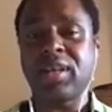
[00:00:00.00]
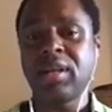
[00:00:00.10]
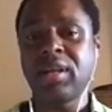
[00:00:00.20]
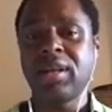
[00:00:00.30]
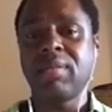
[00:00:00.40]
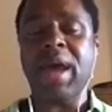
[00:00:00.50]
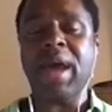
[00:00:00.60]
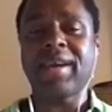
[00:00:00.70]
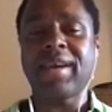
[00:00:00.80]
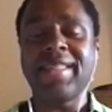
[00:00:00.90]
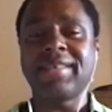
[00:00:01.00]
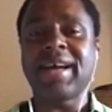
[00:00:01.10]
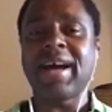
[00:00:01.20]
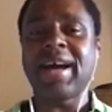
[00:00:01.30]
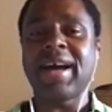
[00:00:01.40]
back in the
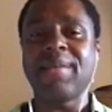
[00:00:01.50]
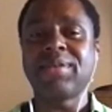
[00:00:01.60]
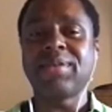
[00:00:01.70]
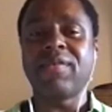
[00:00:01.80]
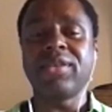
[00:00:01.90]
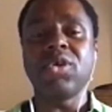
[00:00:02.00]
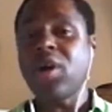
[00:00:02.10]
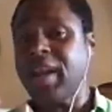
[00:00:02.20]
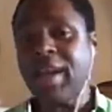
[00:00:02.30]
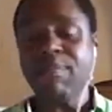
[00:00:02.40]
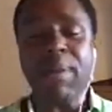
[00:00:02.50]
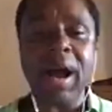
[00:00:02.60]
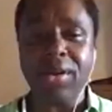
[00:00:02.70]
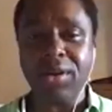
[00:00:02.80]
times of the Dogon Empire,